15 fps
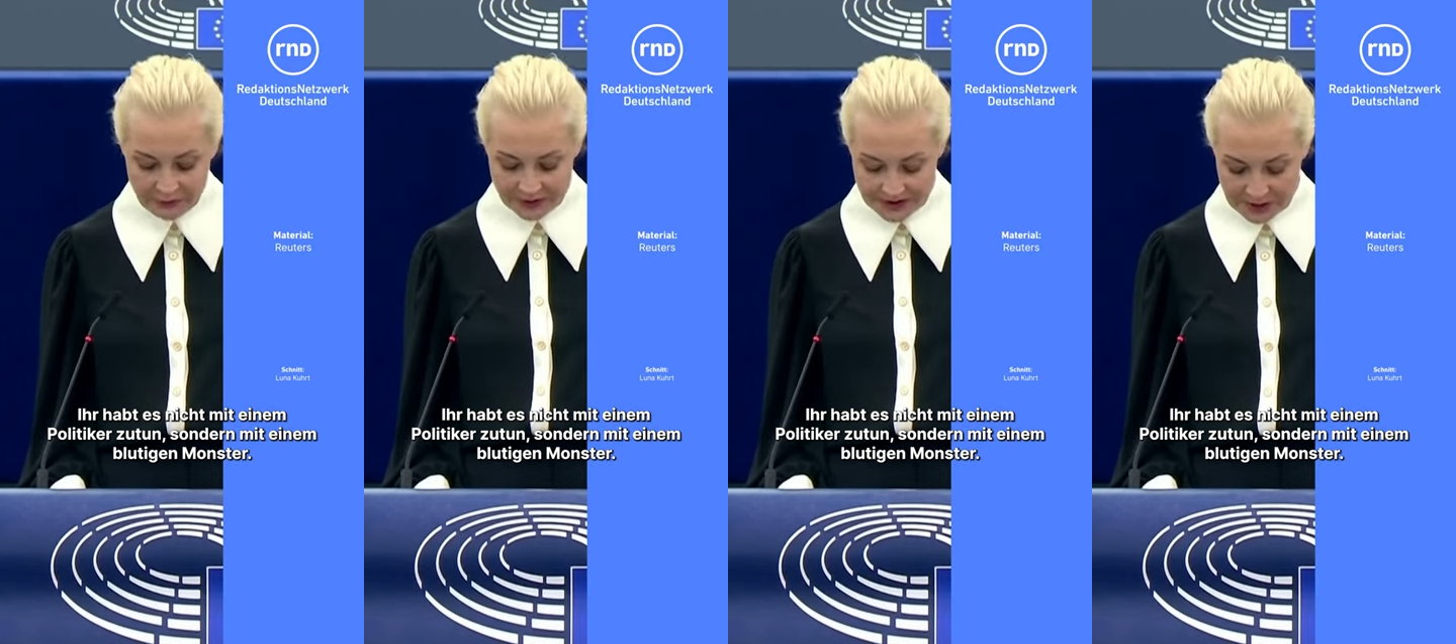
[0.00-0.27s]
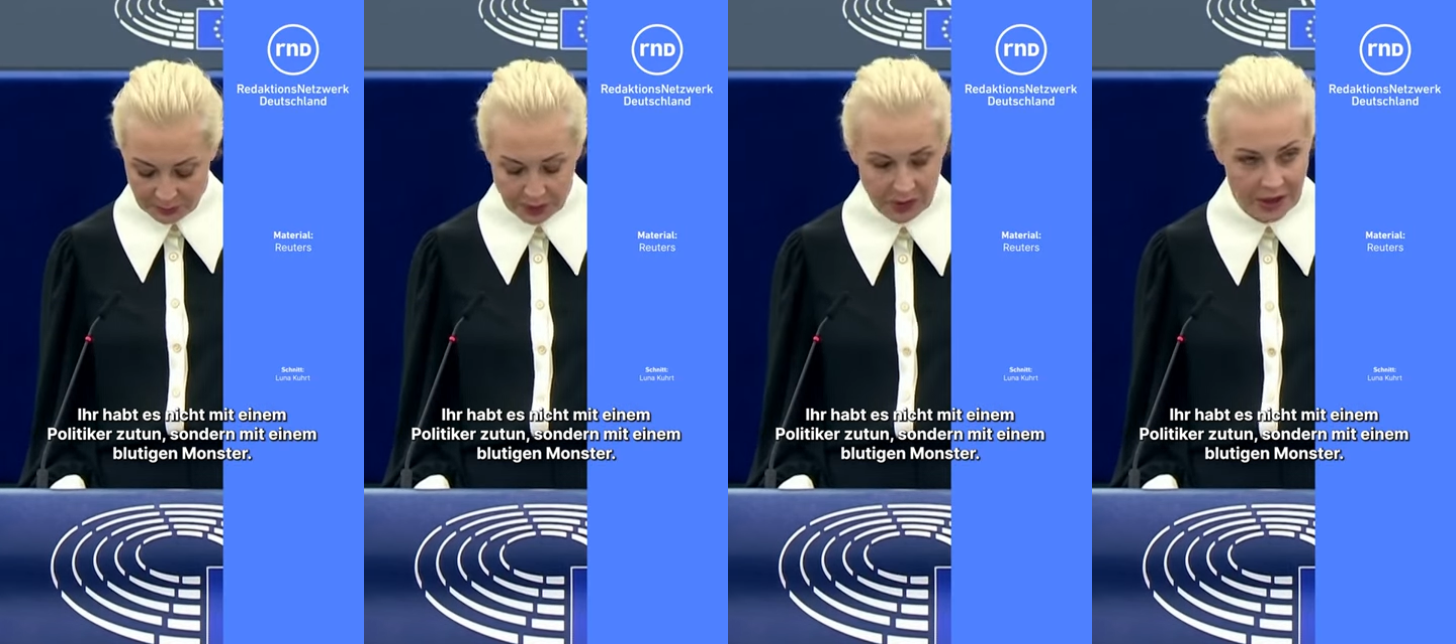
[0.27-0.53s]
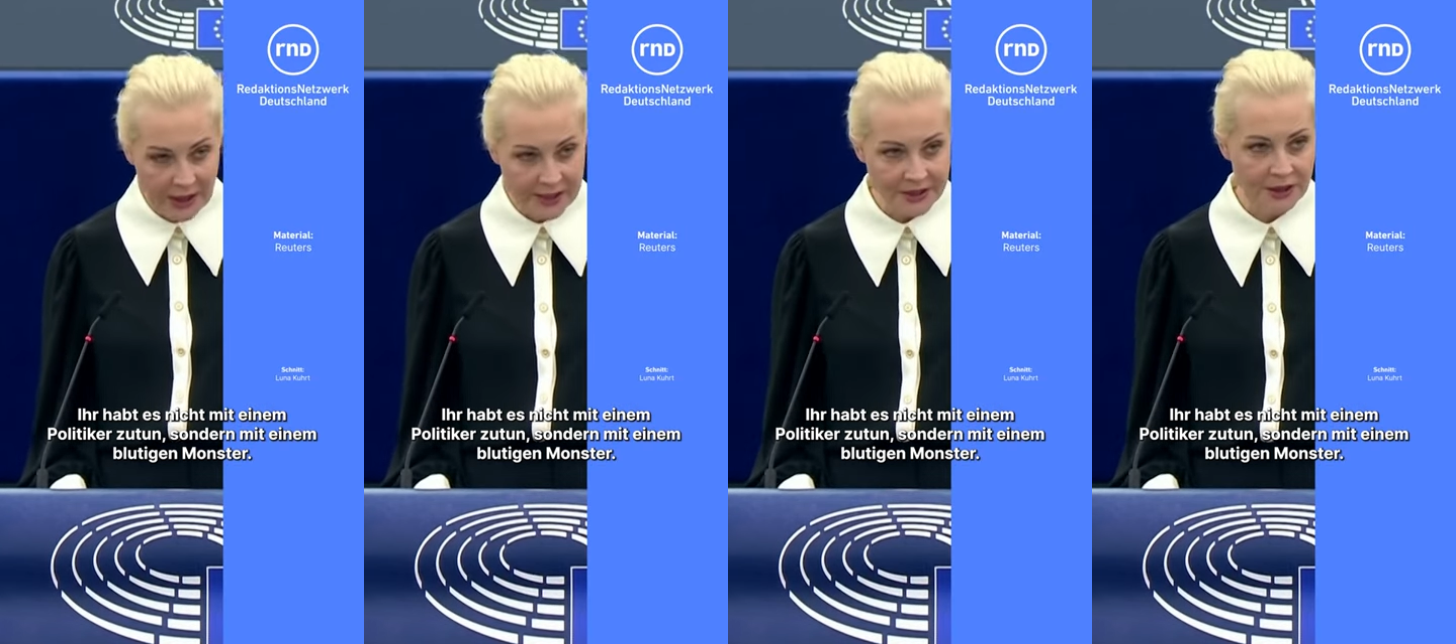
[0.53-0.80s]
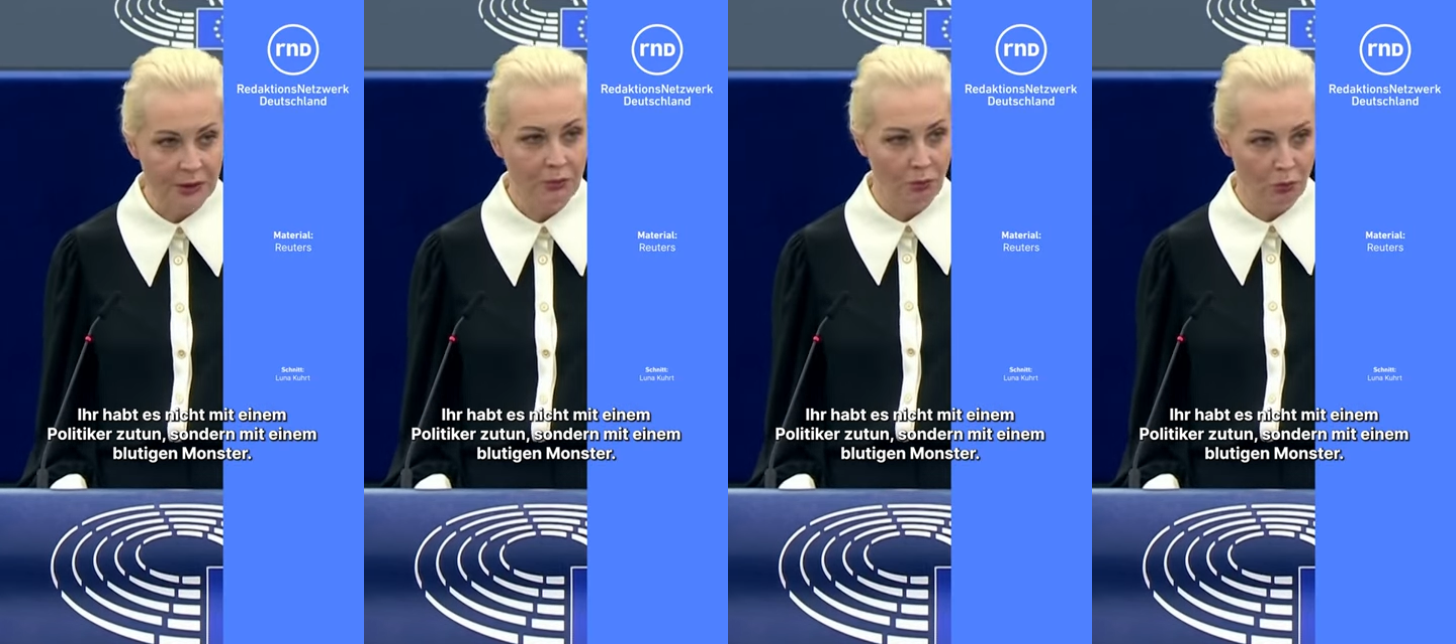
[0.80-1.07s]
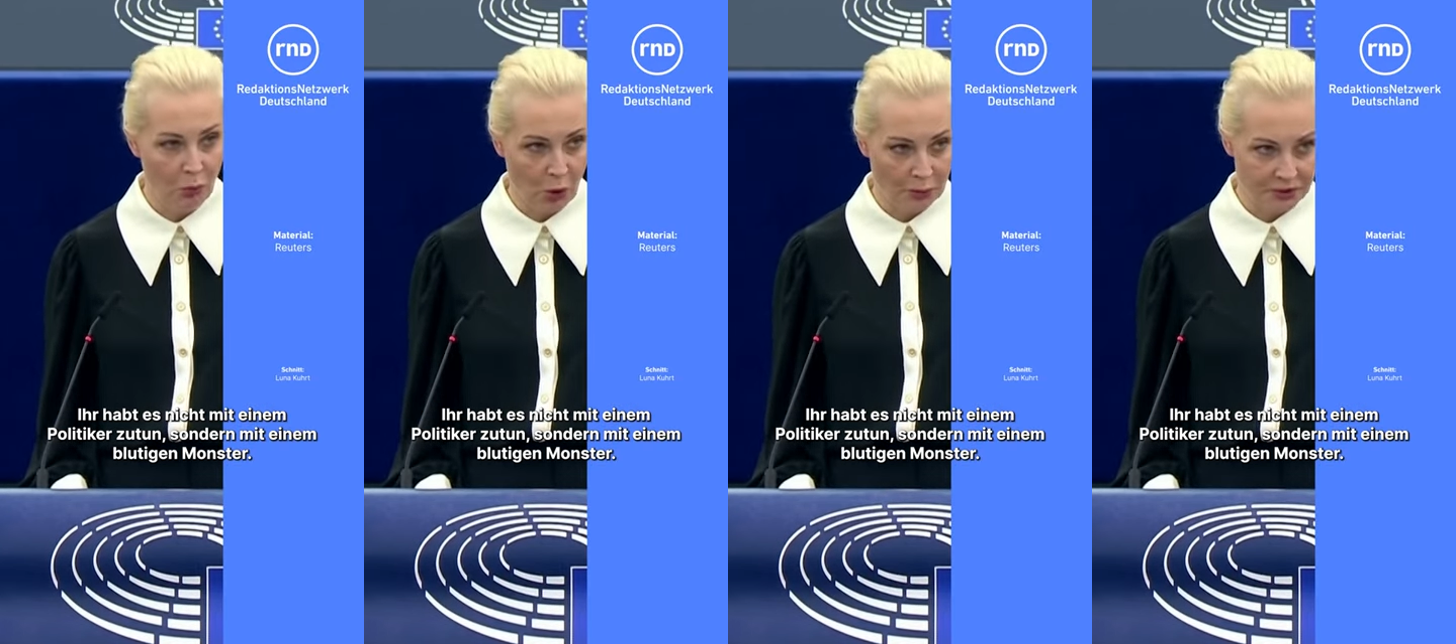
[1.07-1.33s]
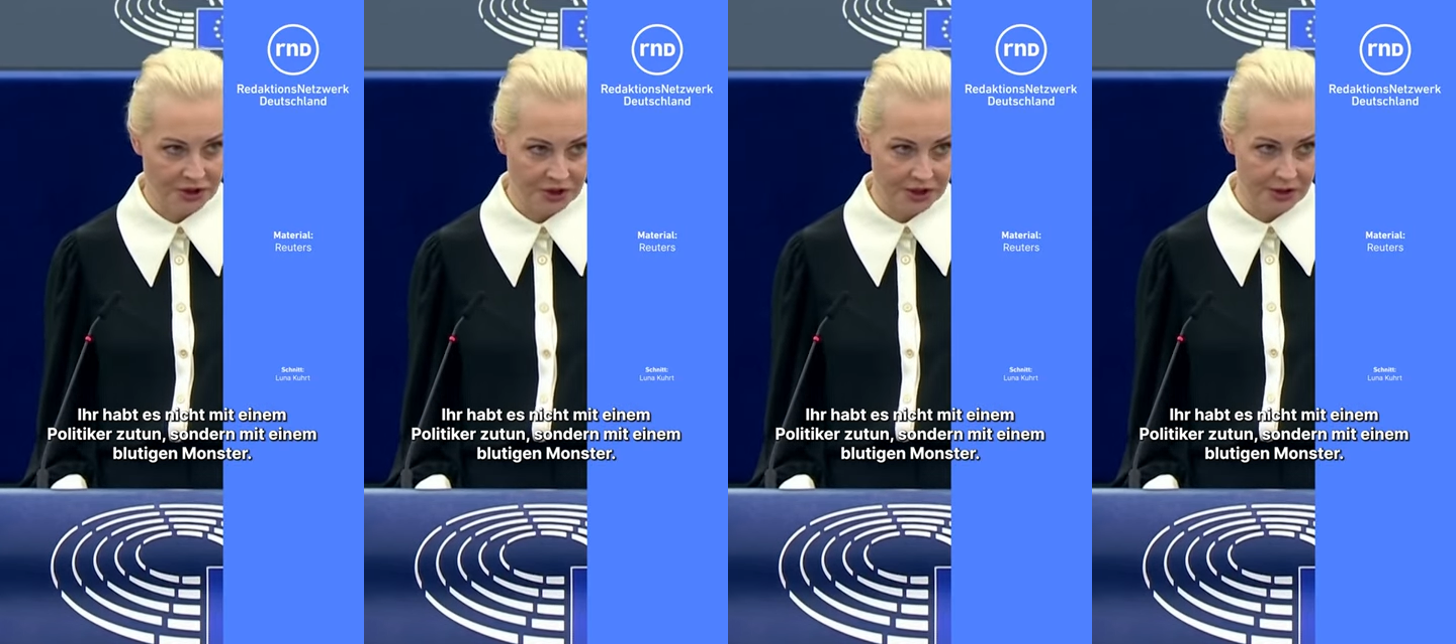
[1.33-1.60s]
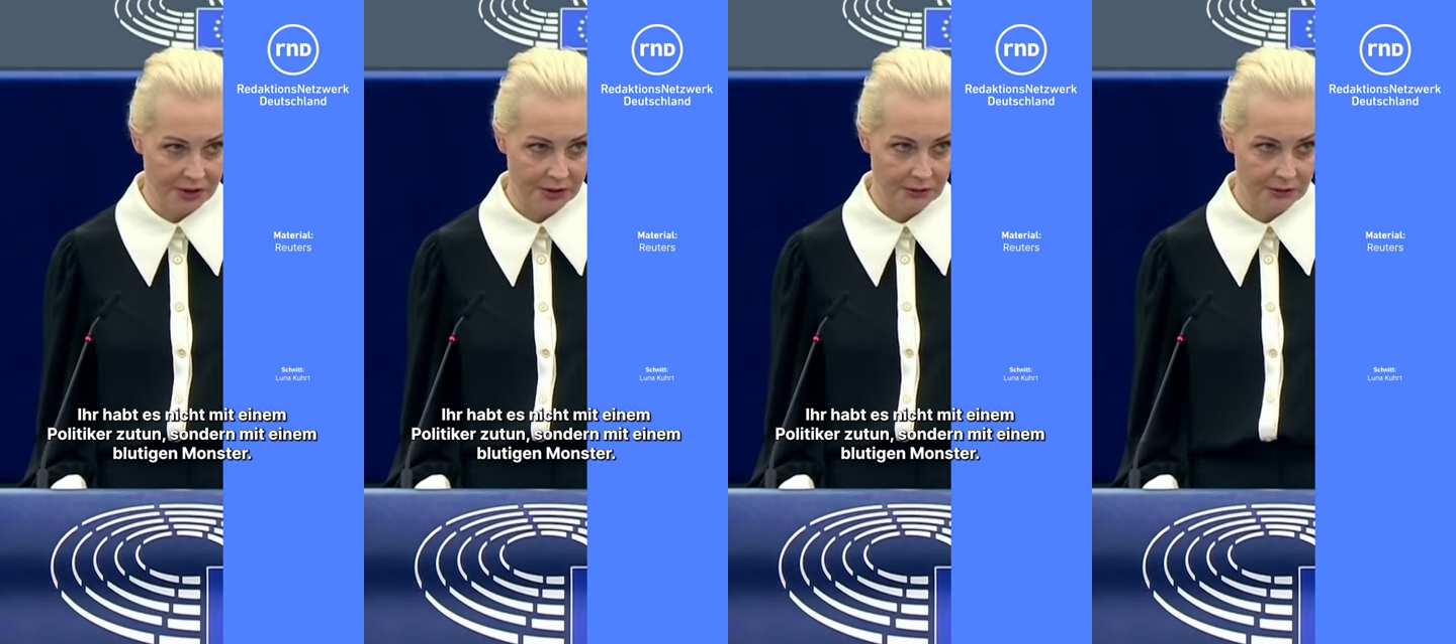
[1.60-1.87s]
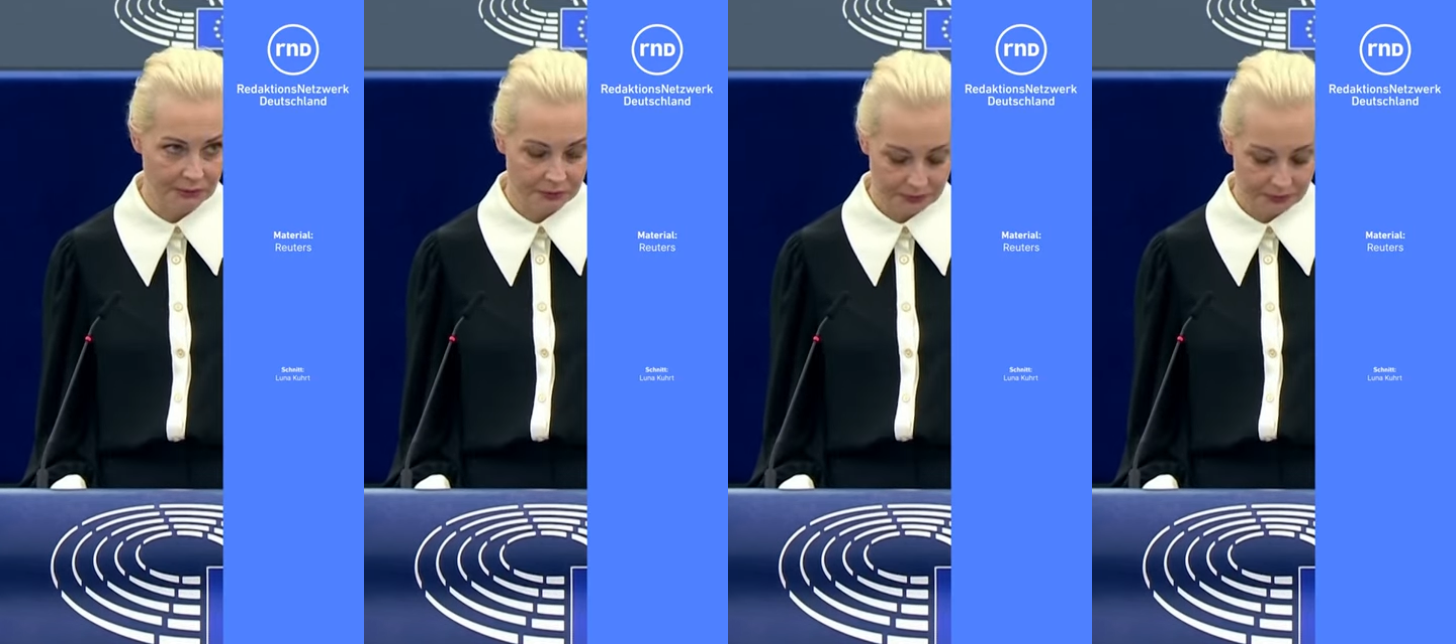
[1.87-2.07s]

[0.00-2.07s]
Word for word: with a bloody monster.